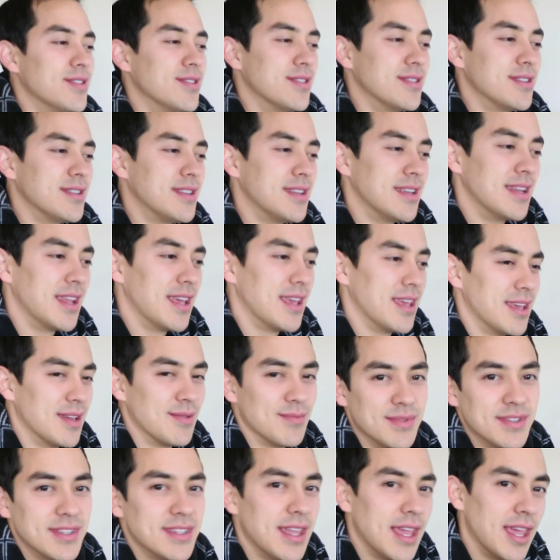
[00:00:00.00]
Oh, today
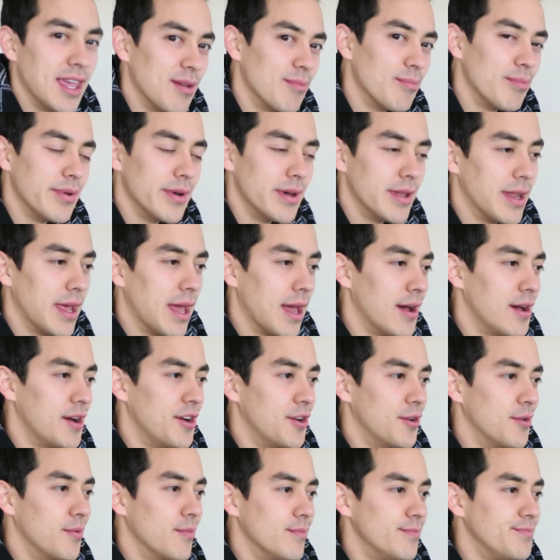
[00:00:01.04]
I'm staying put at
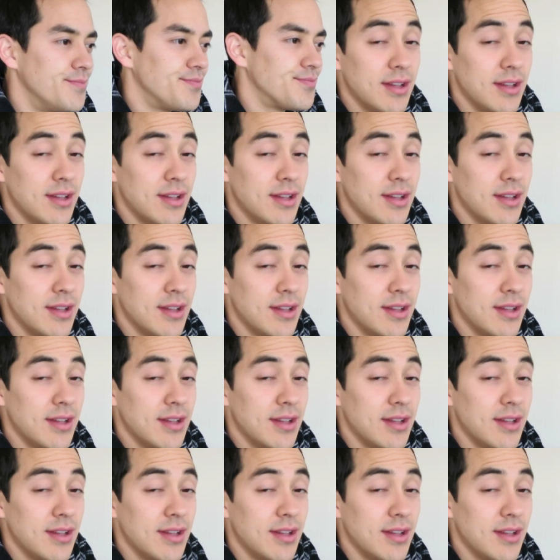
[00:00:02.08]
home.